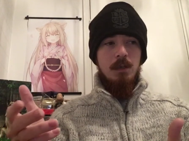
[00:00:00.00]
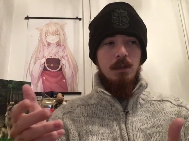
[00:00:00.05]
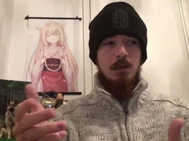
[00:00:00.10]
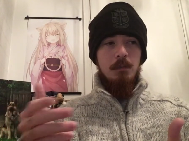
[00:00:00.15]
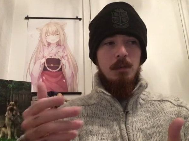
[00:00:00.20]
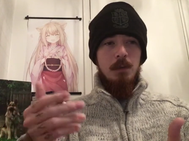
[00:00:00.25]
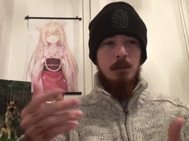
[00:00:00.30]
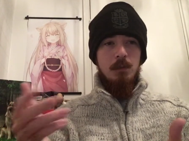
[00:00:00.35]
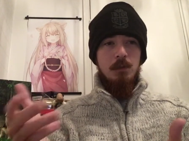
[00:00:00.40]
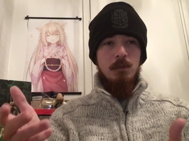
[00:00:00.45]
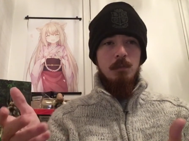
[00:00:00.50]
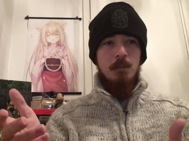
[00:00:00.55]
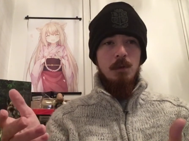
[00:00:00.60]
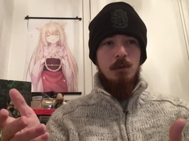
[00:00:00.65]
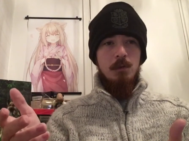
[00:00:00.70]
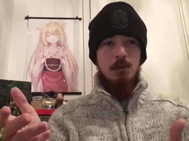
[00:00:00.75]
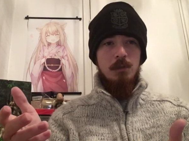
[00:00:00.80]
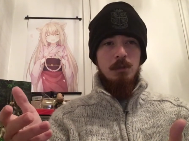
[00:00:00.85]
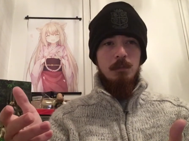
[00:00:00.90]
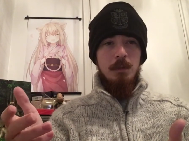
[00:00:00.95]
people's
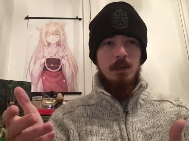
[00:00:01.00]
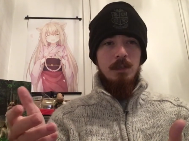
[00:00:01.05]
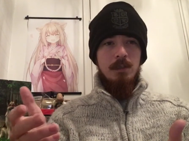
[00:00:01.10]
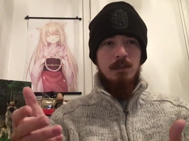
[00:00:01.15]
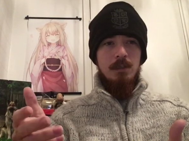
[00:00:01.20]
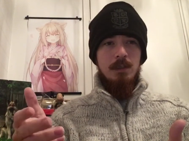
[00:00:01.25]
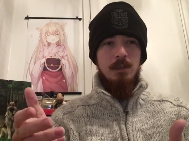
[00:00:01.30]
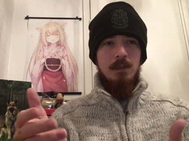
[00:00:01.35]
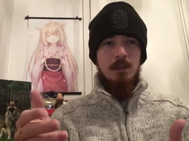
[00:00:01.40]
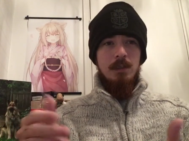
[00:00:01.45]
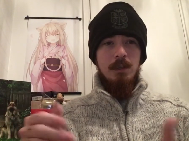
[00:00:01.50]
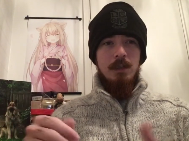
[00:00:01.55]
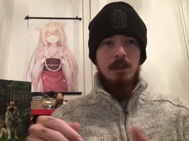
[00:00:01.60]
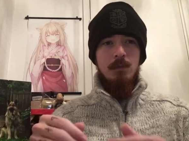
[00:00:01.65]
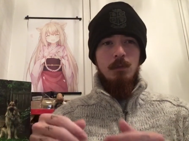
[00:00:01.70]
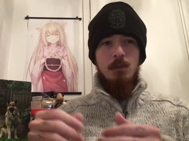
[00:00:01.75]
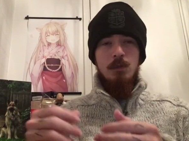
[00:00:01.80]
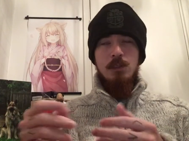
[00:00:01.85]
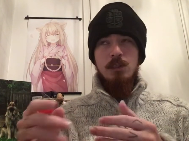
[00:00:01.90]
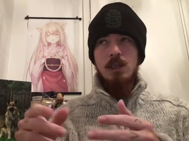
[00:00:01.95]
emotions, basically,
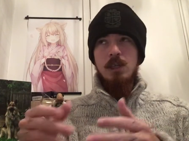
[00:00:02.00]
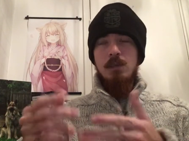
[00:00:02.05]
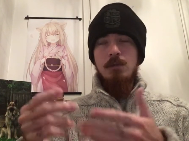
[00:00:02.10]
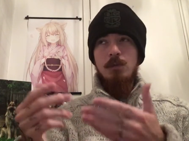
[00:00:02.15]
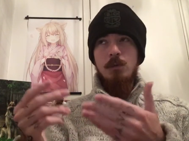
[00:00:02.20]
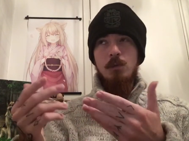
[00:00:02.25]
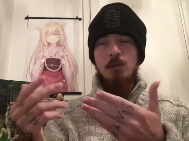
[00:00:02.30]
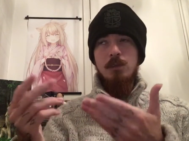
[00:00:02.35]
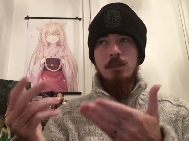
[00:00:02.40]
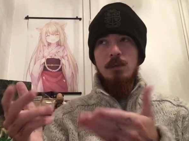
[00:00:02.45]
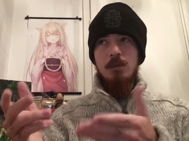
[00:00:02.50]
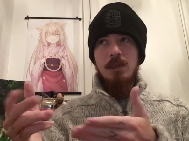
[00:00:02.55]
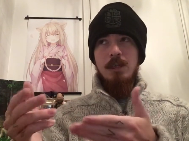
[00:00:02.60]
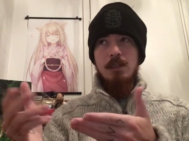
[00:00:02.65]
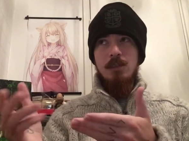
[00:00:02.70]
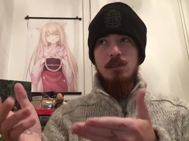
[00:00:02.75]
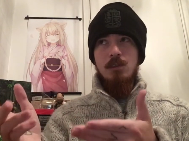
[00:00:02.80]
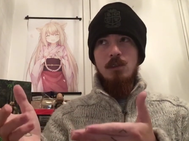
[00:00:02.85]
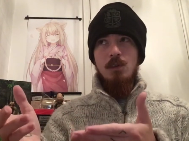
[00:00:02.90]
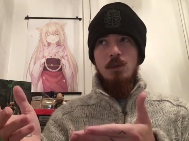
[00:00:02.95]
which kind of also
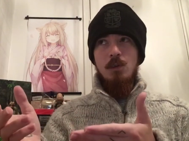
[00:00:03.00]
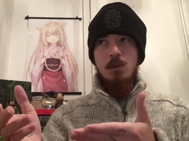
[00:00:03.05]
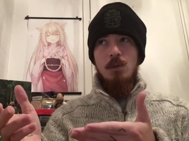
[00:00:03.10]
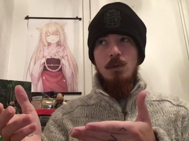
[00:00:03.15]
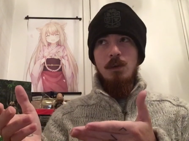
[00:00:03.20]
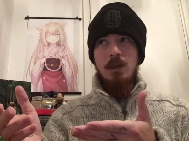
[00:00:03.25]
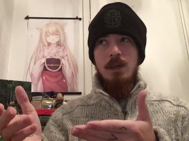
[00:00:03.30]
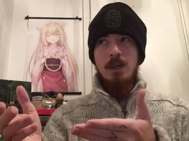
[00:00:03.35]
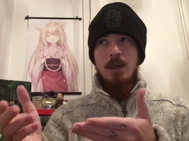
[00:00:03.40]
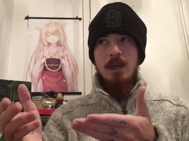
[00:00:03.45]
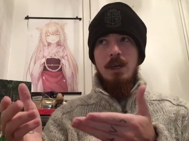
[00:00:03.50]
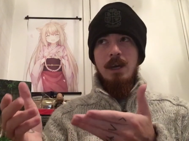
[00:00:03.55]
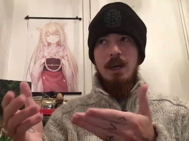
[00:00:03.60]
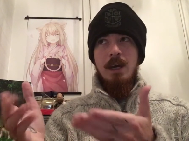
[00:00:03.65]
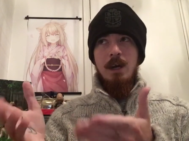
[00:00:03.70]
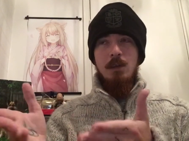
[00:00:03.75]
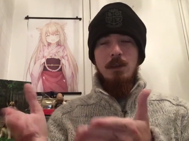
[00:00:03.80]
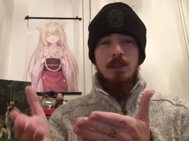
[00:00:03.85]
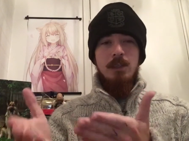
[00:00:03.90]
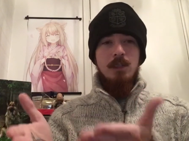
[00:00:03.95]
led to
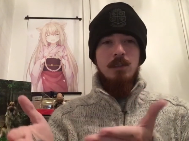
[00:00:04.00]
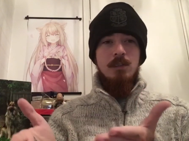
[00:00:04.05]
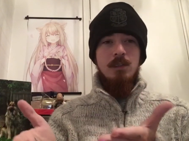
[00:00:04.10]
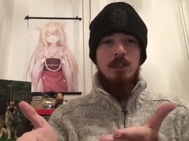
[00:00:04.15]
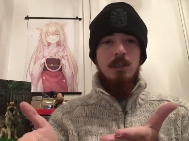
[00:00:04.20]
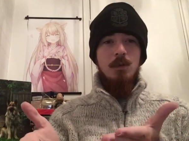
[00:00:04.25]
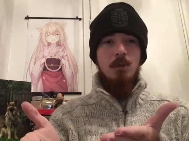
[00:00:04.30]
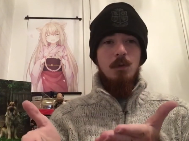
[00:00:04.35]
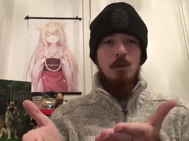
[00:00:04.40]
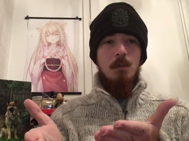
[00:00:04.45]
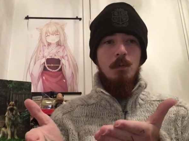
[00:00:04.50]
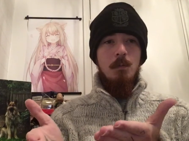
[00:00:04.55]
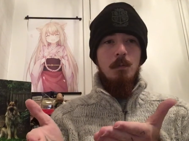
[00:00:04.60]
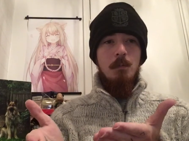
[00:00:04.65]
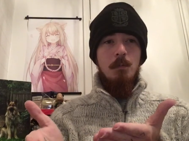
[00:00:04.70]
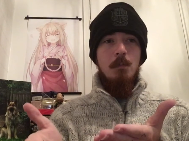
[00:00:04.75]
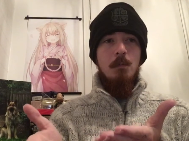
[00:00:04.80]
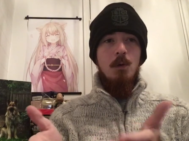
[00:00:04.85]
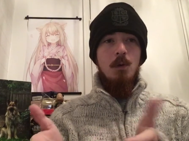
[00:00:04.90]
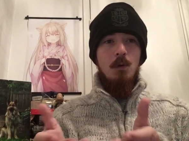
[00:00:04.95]
how they could deal
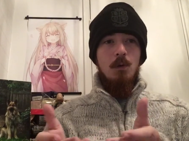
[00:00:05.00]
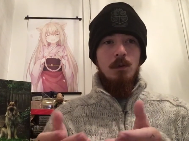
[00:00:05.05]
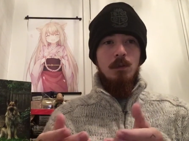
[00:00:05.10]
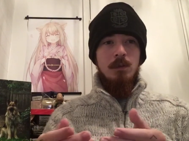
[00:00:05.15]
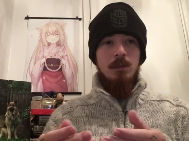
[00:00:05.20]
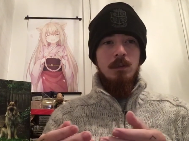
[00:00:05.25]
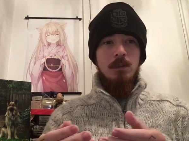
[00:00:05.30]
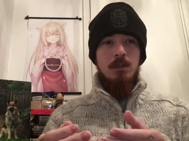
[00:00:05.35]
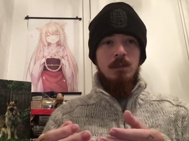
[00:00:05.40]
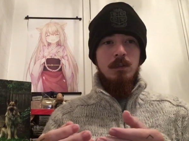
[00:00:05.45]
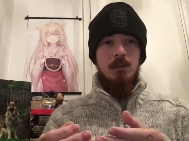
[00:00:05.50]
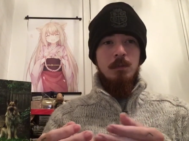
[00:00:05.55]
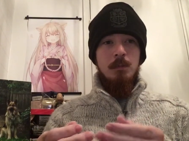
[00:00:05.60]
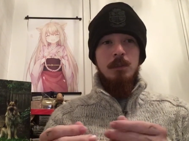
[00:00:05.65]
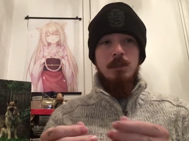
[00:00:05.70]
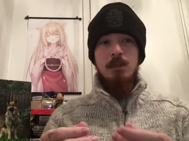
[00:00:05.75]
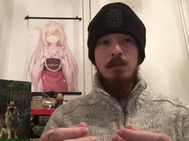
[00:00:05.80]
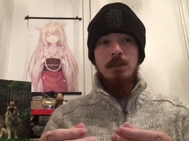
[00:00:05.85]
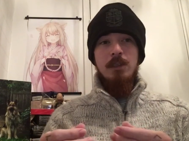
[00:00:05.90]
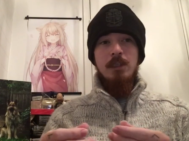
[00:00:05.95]
more
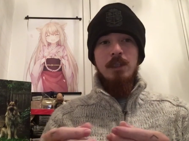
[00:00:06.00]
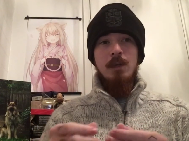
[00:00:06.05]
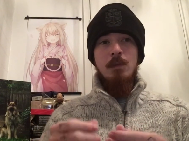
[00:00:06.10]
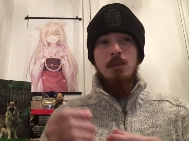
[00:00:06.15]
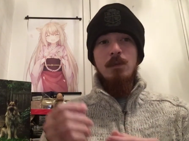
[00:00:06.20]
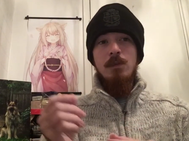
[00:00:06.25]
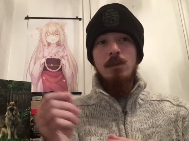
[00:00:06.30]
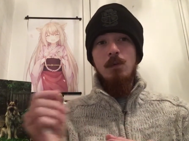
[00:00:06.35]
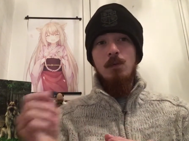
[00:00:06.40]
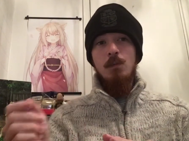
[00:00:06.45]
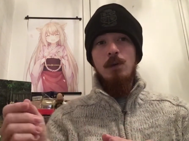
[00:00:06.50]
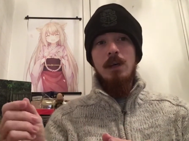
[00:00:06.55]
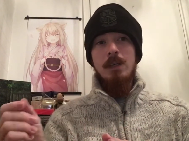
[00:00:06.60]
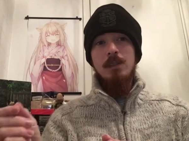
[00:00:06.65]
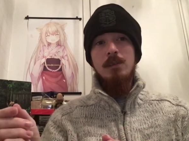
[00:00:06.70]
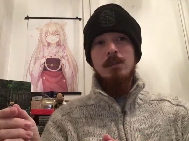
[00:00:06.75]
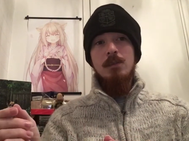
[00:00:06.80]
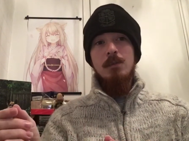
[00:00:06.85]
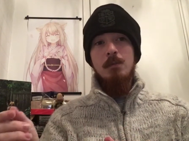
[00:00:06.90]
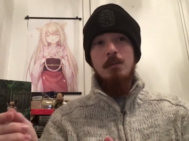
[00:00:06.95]
specifically with the
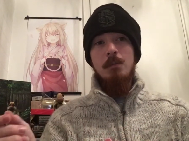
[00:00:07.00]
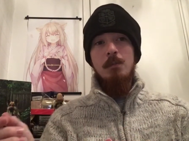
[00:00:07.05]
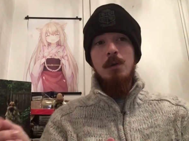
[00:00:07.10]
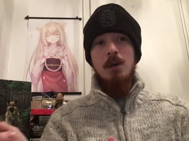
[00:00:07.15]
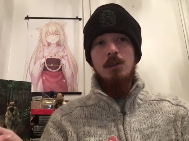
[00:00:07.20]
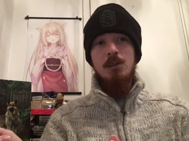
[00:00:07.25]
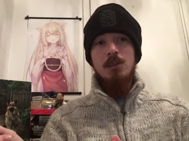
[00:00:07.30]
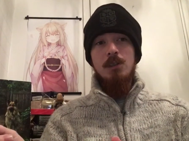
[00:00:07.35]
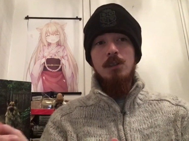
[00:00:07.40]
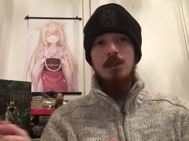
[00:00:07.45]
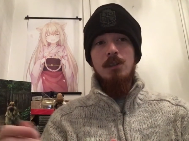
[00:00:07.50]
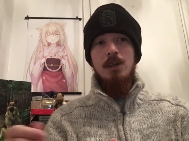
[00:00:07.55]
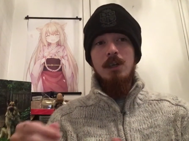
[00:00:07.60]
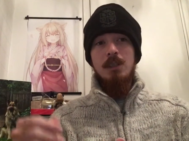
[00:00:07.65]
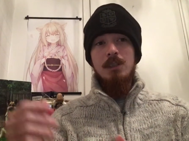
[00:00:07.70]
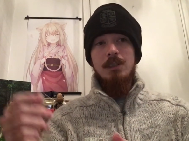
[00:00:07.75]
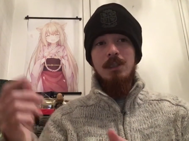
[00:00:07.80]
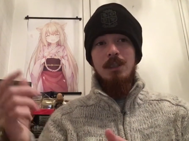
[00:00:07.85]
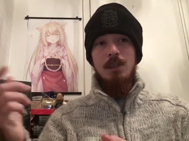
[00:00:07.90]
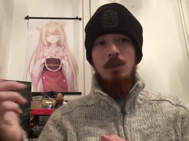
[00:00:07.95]
right
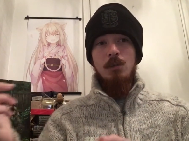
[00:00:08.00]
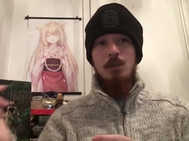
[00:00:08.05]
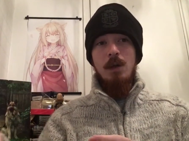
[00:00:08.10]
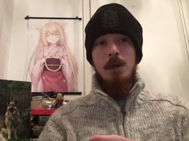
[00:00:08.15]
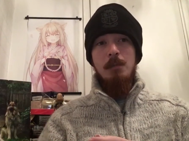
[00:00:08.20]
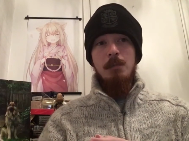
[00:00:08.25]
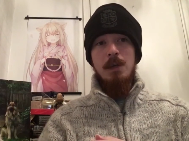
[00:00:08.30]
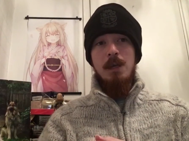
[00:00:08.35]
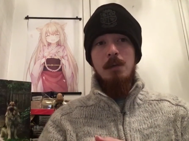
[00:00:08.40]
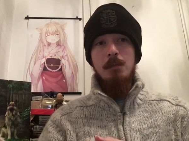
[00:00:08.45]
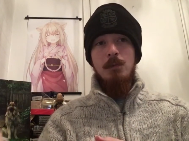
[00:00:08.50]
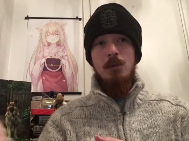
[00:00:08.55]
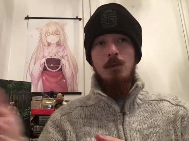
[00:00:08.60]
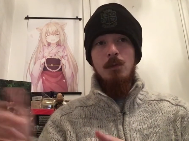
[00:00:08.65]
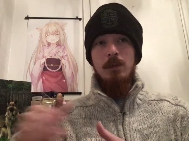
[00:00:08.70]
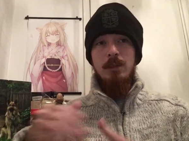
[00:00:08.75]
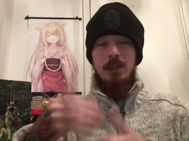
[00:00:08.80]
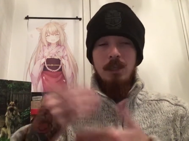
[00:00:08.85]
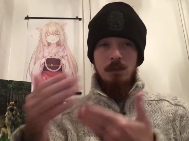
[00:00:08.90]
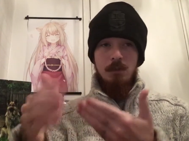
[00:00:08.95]
merchandise and the right people
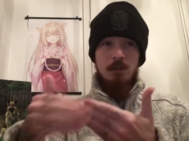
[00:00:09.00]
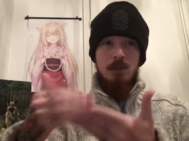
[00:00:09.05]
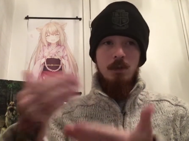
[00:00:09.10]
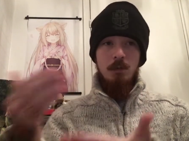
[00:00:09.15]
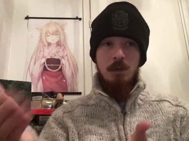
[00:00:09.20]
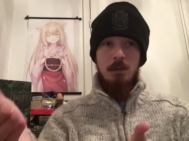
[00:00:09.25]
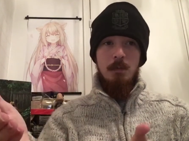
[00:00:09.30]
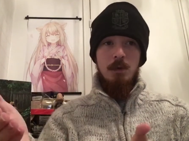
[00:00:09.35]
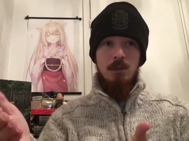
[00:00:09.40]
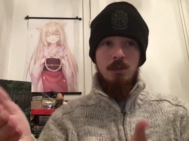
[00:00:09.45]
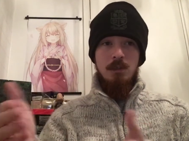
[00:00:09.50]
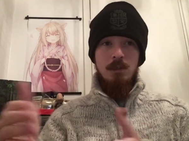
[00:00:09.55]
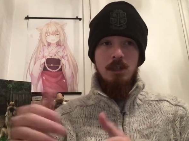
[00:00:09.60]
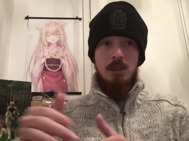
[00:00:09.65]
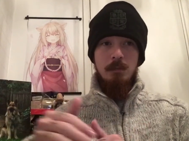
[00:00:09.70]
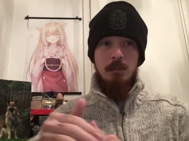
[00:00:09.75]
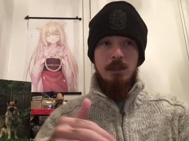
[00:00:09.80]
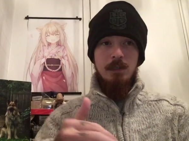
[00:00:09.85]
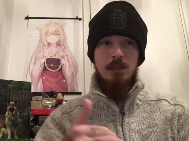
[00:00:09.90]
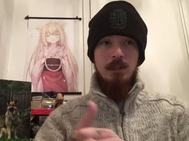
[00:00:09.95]
when they sold their
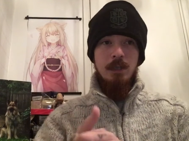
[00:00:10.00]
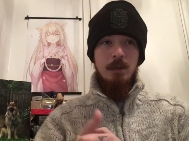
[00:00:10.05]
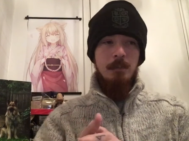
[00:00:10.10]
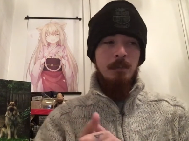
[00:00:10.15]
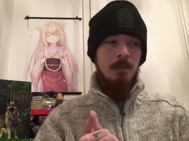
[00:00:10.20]
merchandise, basically.